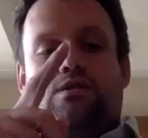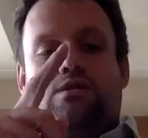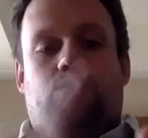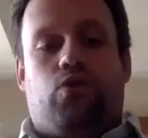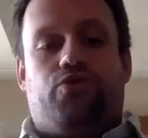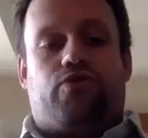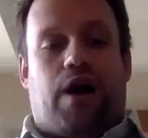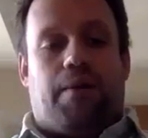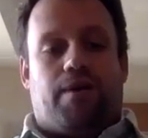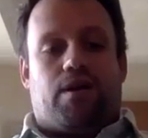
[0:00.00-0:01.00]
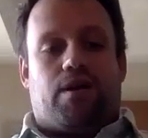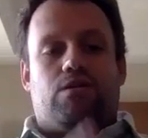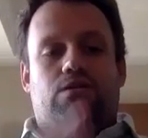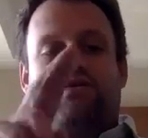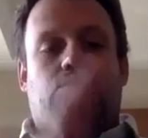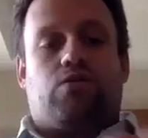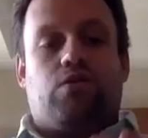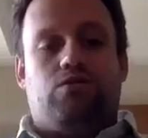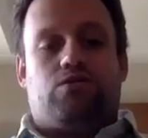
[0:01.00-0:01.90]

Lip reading: gold dropping, crude